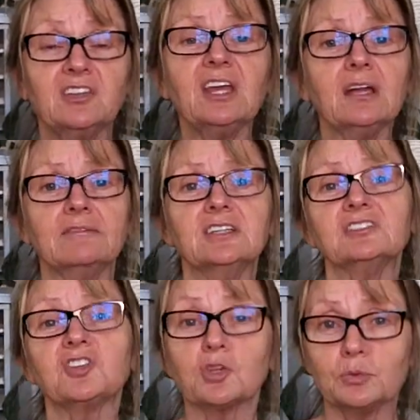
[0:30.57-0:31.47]
think of it
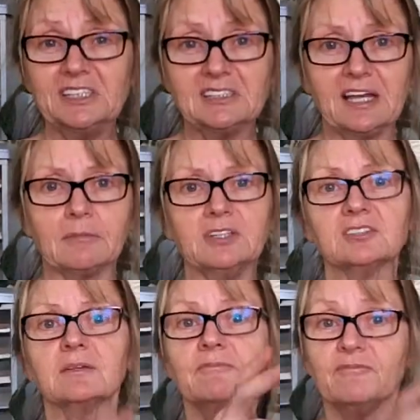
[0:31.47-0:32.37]
as 3
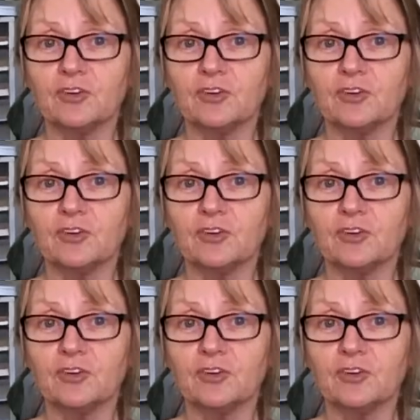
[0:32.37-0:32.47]
segments.